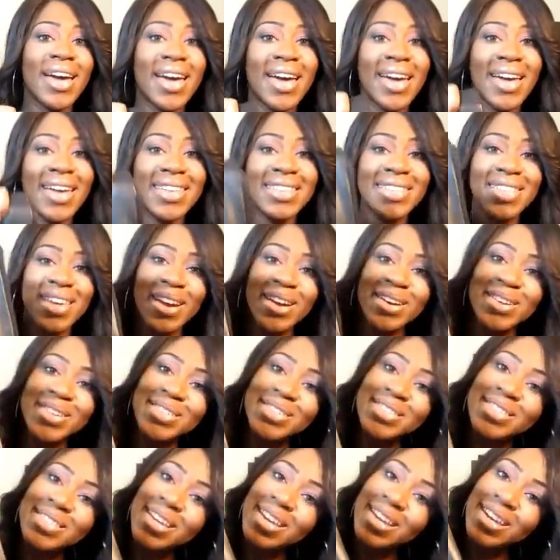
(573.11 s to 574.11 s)
and they are
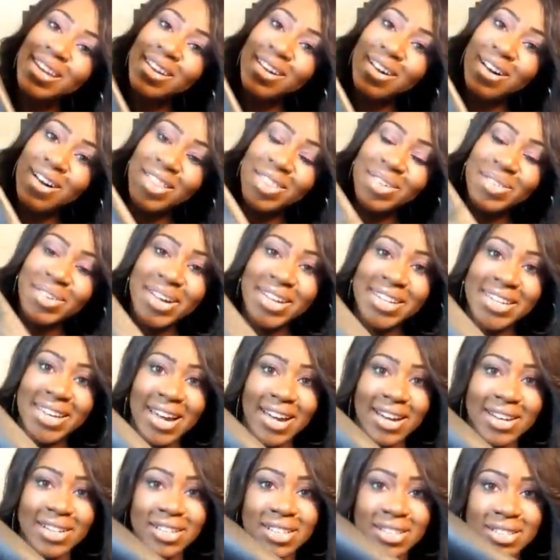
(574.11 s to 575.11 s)
skinny all the way
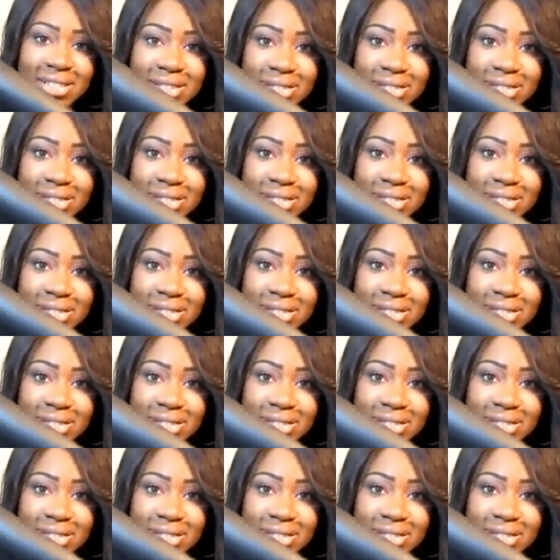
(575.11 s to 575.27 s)
down.